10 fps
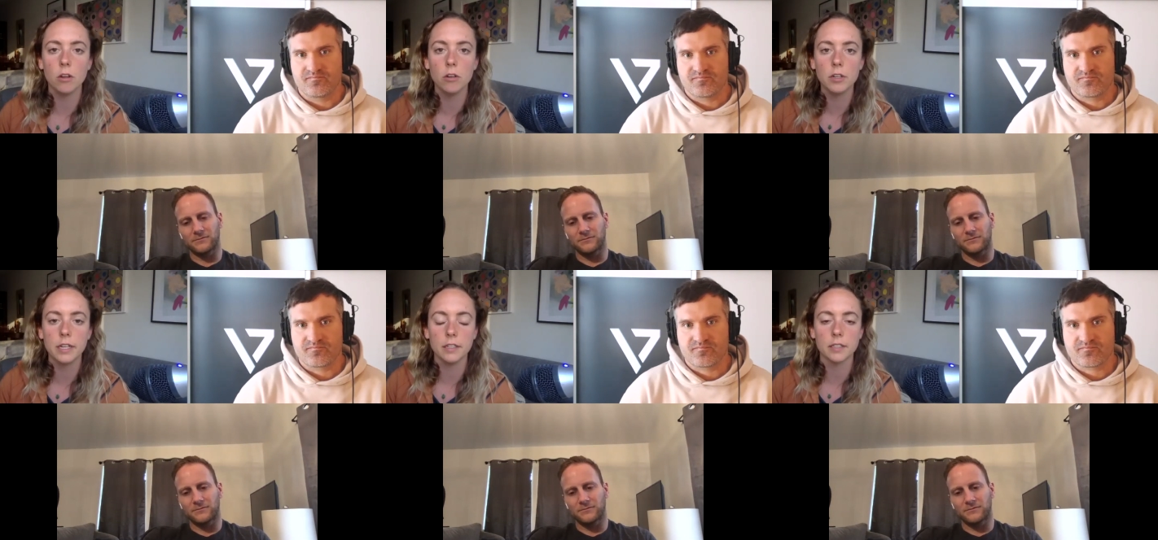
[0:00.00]

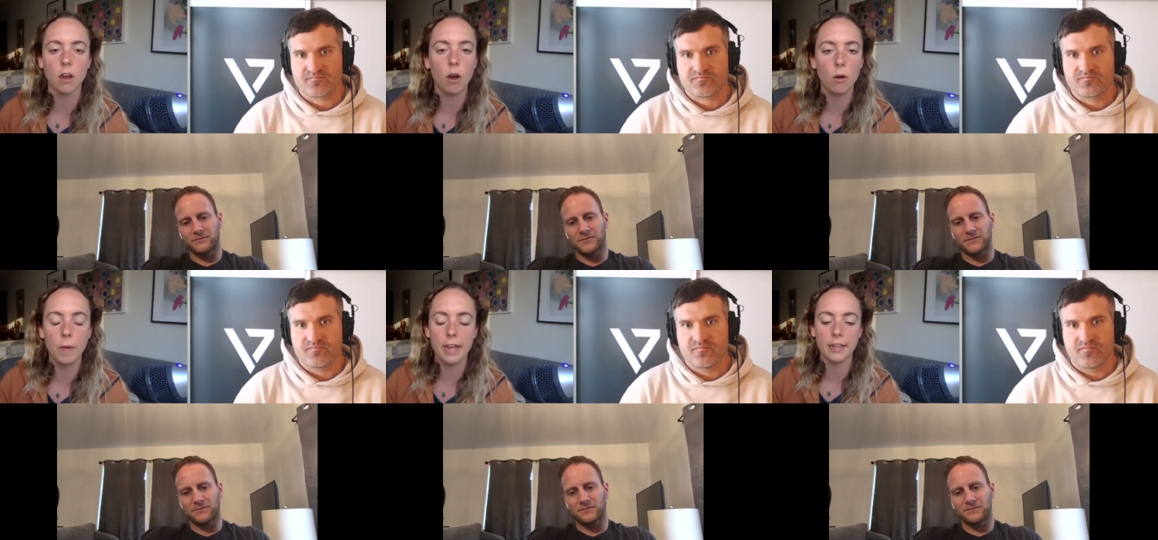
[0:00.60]
Speaker 1: hook is
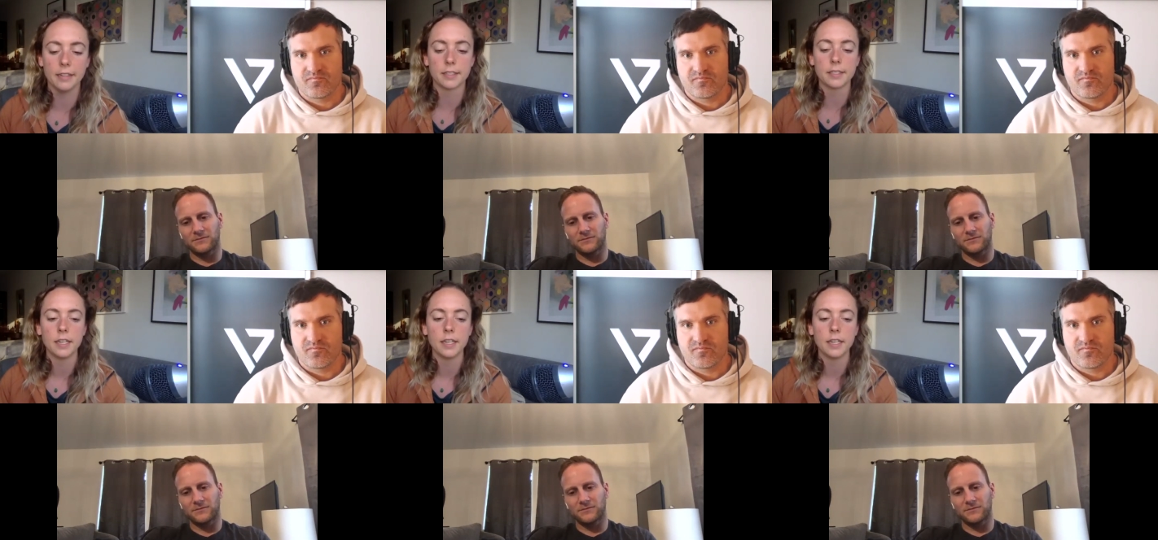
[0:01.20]
always